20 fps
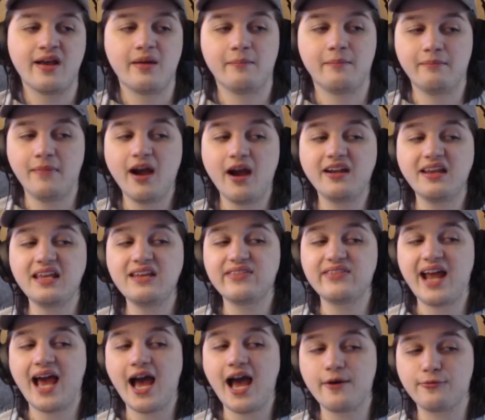might even
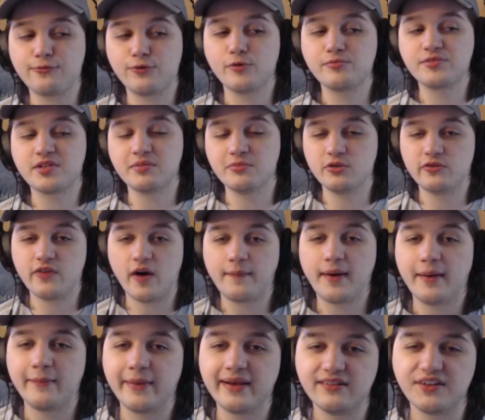have room to move up
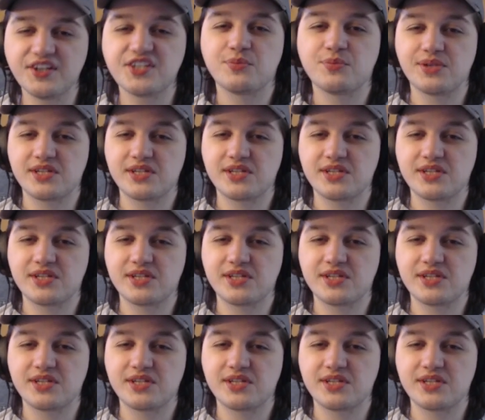on my list,